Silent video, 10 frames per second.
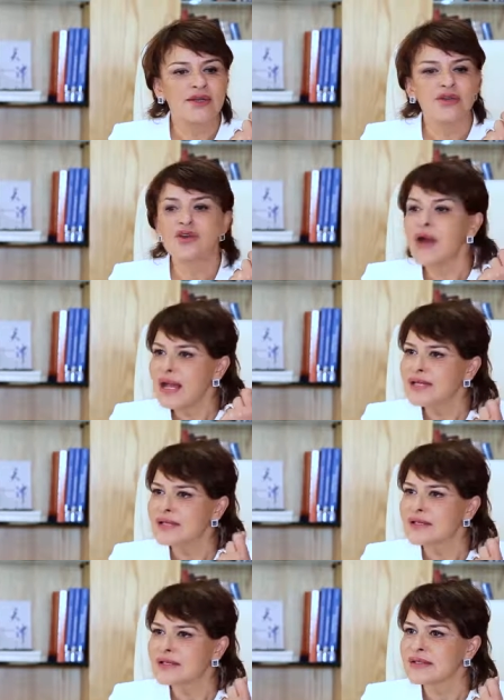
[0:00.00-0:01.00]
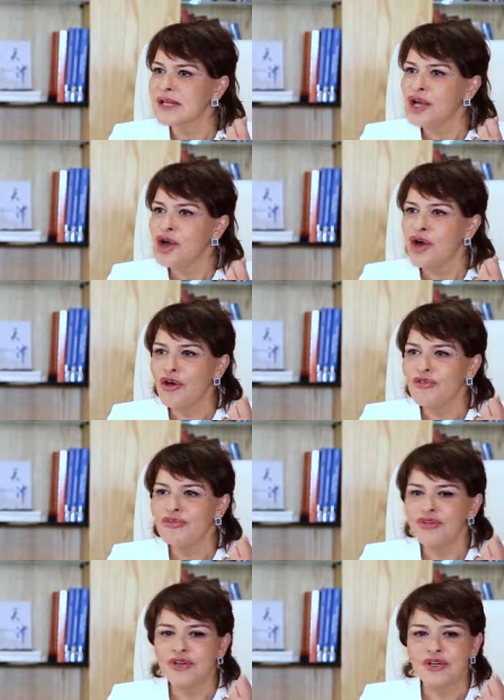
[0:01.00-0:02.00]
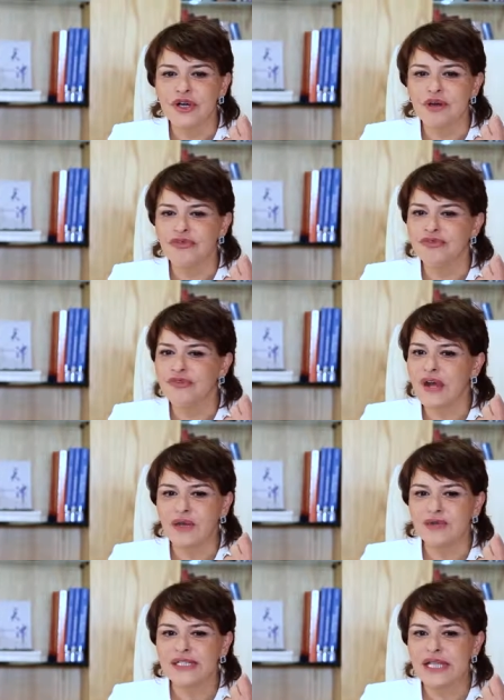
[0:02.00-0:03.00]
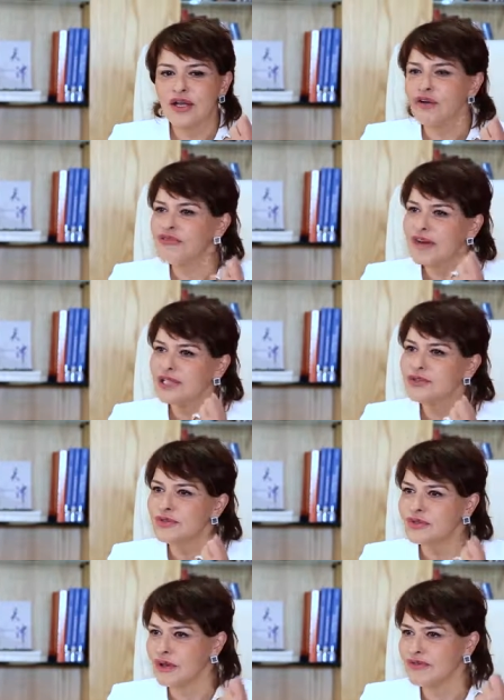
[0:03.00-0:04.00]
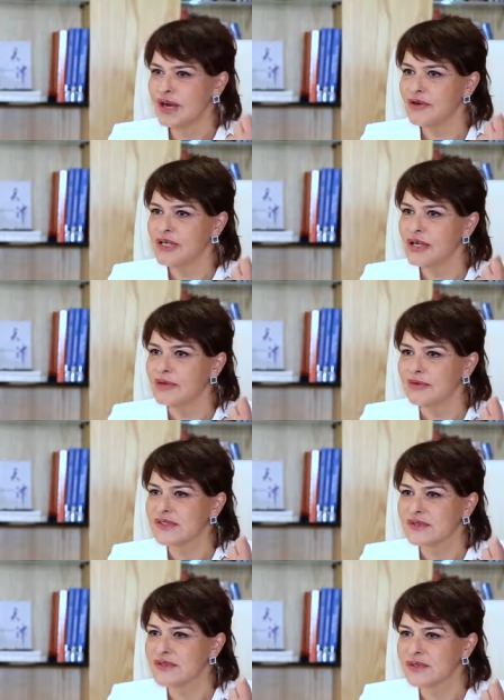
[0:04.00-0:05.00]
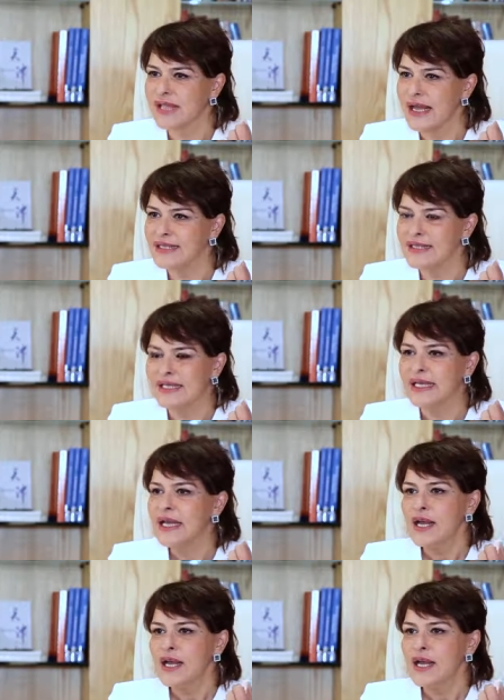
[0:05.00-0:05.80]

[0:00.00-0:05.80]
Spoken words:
crises of I would say of values of our society.